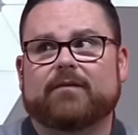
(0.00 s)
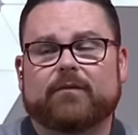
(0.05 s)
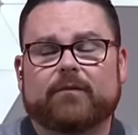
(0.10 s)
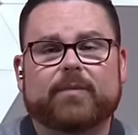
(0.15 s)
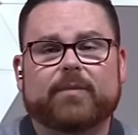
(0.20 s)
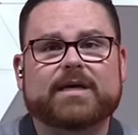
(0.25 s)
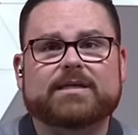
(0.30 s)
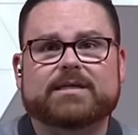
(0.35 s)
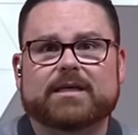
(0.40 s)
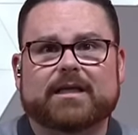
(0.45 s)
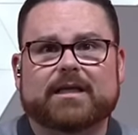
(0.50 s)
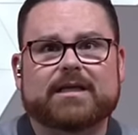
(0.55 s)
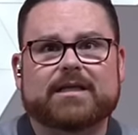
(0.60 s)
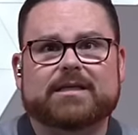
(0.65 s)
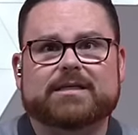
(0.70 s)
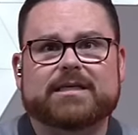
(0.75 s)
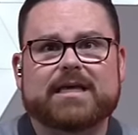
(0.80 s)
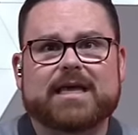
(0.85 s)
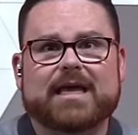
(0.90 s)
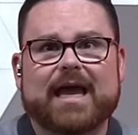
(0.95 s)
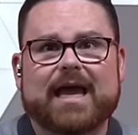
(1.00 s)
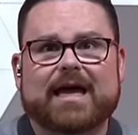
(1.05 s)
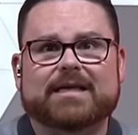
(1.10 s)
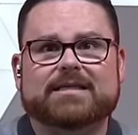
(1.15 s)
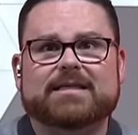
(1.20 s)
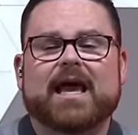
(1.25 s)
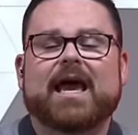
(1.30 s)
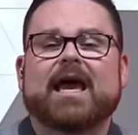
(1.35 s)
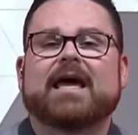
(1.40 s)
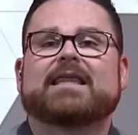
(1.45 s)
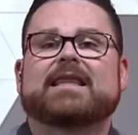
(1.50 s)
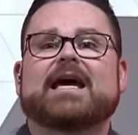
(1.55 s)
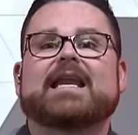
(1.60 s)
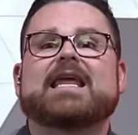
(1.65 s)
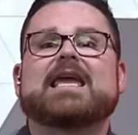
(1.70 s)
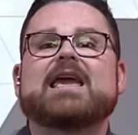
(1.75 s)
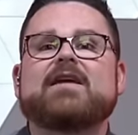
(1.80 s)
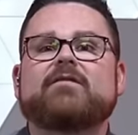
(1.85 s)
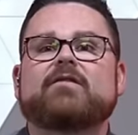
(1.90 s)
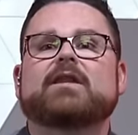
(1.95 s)
basically the CES, that
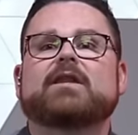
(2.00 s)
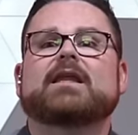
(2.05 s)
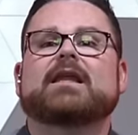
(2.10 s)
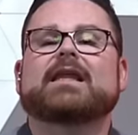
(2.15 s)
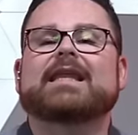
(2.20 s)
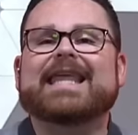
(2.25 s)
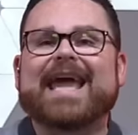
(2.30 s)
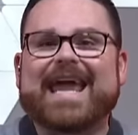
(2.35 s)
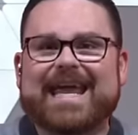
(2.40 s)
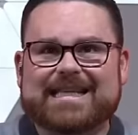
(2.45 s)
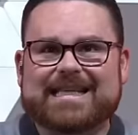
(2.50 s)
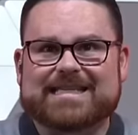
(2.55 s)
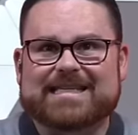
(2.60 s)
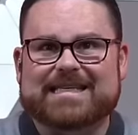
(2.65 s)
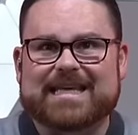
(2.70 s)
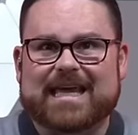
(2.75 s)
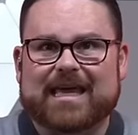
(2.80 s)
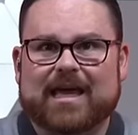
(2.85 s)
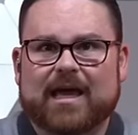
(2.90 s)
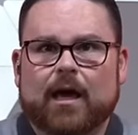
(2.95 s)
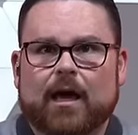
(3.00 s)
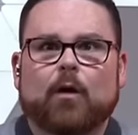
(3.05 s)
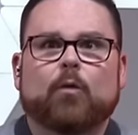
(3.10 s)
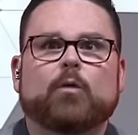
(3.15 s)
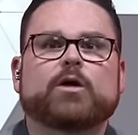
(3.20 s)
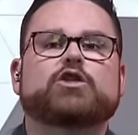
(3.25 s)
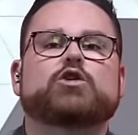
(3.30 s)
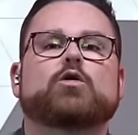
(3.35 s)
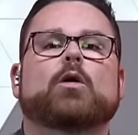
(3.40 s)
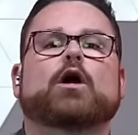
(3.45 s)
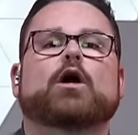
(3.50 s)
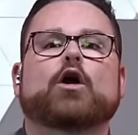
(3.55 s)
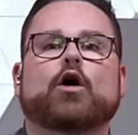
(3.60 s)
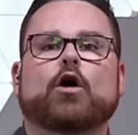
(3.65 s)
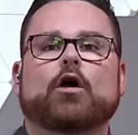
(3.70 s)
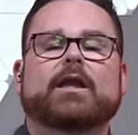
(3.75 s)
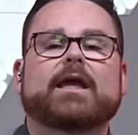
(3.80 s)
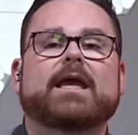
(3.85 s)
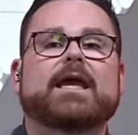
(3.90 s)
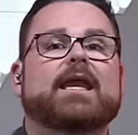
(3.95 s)
even the latency, which you are
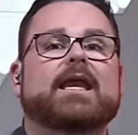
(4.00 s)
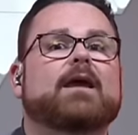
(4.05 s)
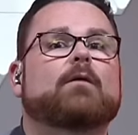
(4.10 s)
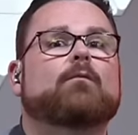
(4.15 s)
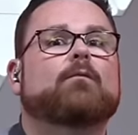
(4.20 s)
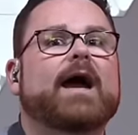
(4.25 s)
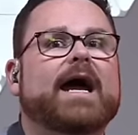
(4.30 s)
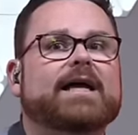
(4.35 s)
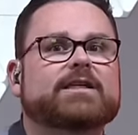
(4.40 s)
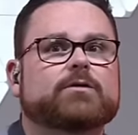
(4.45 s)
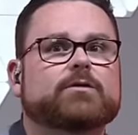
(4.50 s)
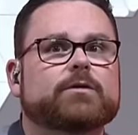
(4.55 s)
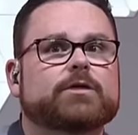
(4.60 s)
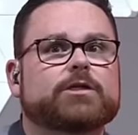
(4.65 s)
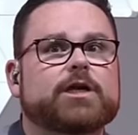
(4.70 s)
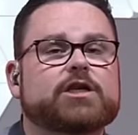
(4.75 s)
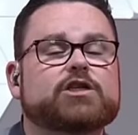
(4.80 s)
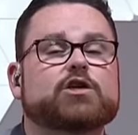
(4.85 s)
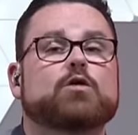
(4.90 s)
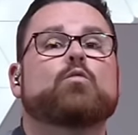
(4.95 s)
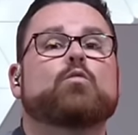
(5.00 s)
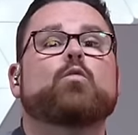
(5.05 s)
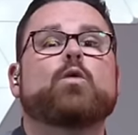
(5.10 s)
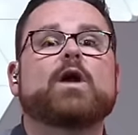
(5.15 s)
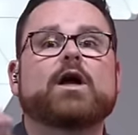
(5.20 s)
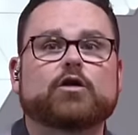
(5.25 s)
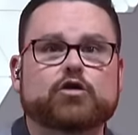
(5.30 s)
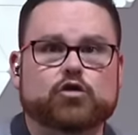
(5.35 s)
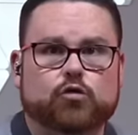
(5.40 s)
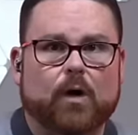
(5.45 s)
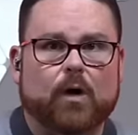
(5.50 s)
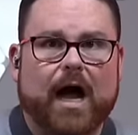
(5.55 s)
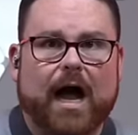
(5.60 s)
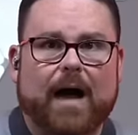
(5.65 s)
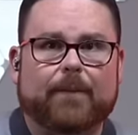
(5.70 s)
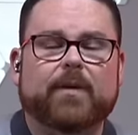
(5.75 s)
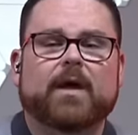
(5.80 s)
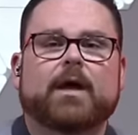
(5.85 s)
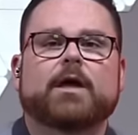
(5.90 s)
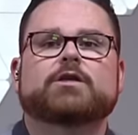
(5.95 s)
currently getting in rasterization, will
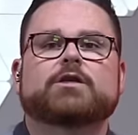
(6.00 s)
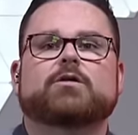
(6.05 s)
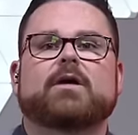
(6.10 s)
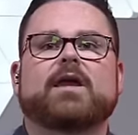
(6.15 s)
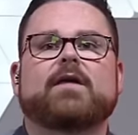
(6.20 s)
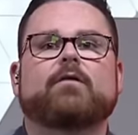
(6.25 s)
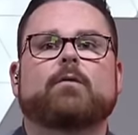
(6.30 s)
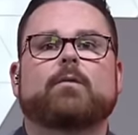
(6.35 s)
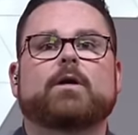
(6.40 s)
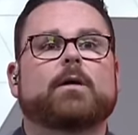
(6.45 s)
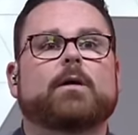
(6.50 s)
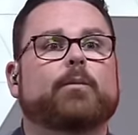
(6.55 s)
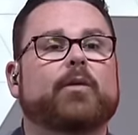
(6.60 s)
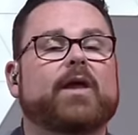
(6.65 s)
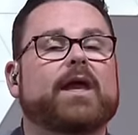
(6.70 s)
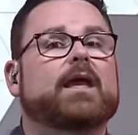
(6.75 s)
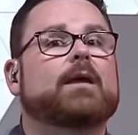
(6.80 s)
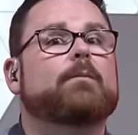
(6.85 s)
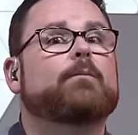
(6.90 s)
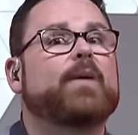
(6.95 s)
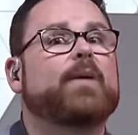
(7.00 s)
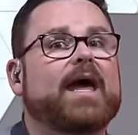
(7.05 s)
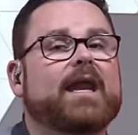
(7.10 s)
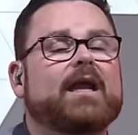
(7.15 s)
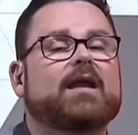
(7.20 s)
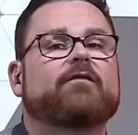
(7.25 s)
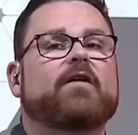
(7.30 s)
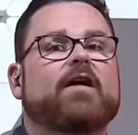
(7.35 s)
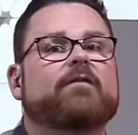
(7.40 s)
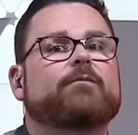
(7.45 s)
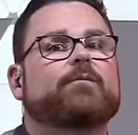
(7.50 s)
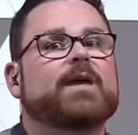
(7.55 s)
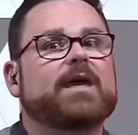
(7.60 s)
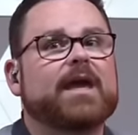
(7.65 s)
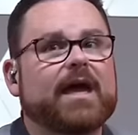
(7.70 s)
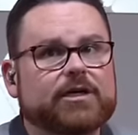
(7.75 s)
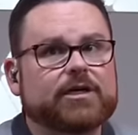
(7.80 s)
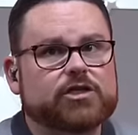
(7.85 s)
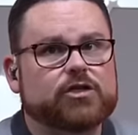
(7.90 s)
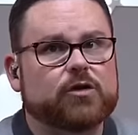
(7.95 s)
drop. So even when you're playing competitive
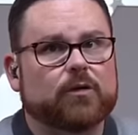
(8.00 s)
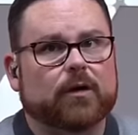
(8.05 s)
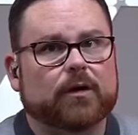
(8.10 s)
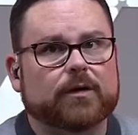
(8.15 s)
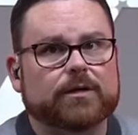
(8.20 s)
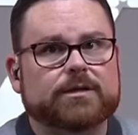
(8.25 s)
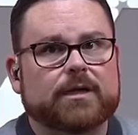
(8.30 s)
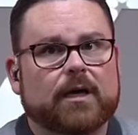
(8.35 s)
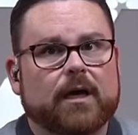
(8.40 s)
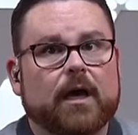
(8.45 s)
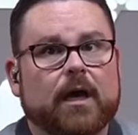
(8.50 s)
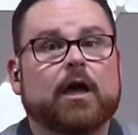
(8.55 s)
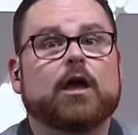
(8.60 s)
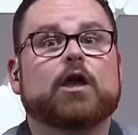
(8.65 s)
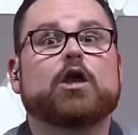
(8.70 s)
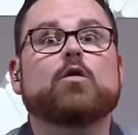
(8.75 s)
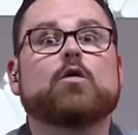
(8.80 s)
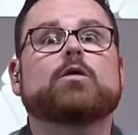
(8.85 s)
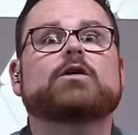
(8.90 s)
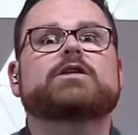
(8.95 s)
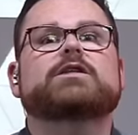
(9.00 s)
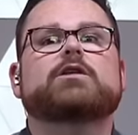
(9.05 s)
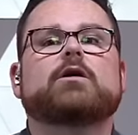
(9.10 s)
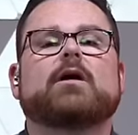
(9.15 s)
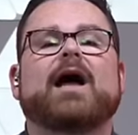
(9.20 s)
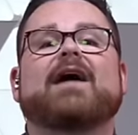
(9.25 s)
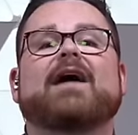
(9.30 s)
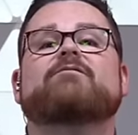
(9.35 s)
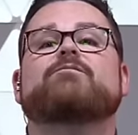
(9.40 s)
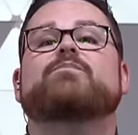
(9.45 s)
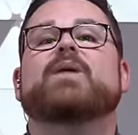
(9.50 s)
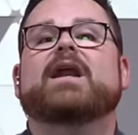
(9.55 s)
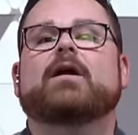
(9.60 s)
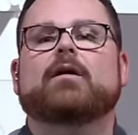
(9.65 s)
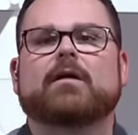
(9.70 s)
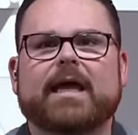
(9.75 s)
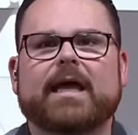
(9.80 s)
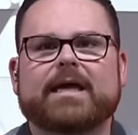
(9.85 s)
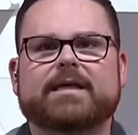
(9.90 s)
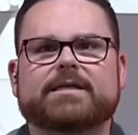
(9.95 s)
FPS shooters, you will still have better
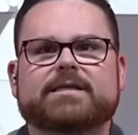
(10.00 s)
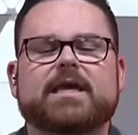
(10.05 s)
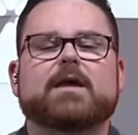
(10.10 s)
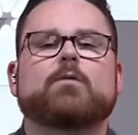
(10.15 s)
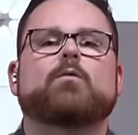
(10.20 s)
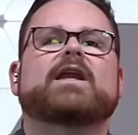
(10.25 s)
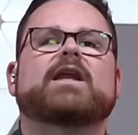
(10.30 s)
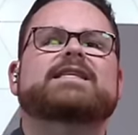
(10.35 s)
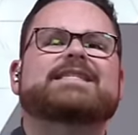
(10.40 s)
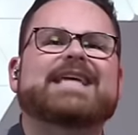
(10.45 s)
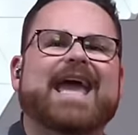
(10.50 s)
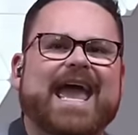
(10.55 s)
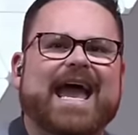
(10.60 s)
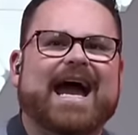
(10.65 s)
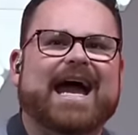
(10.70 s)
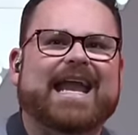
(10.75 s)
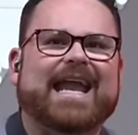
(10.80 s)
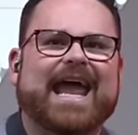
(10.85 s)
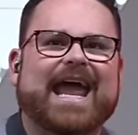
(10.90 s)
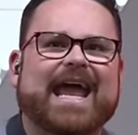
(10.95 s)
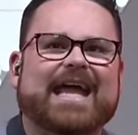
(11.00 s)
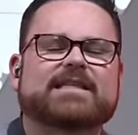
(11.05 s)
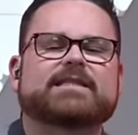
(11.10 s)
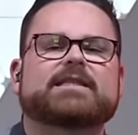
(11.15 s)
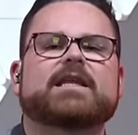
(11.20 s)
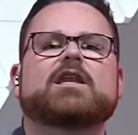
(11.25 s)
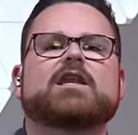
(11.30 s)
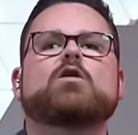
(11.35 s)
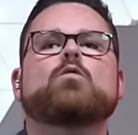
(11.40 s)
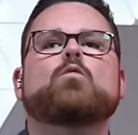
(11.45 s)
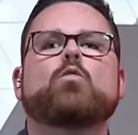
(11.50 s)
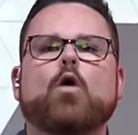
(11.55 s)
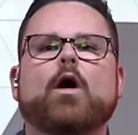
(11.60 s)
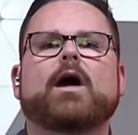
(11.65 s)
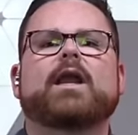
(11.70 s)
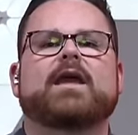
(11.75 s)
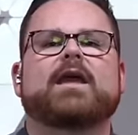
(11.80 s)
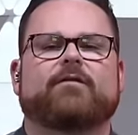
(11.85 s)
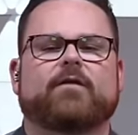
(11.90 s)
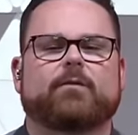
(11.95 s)
latency when it's AI enhanced than you
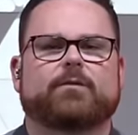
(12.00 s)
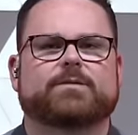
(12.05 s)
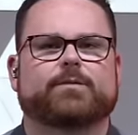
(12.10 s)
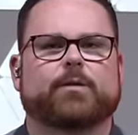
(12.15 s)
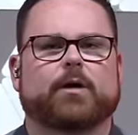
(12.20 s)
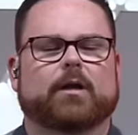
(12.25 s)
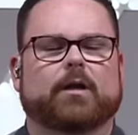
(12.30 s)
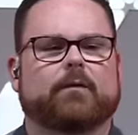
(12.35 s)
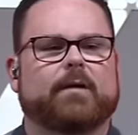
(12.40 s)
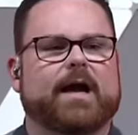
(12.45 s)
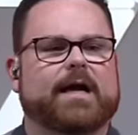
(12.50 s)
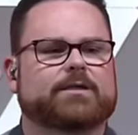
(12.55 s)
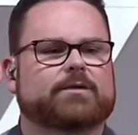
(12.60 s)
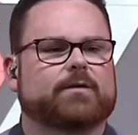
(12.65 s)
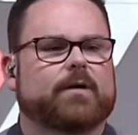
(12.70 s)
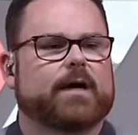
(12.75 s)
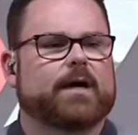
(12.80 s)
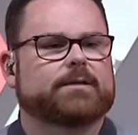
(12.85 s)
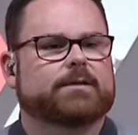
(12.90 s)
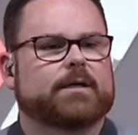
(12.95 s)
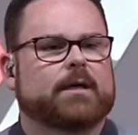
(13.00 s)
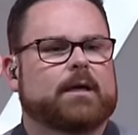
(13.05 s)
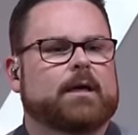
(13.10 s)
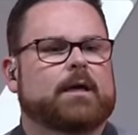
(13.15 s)
would if it was purely rasterized.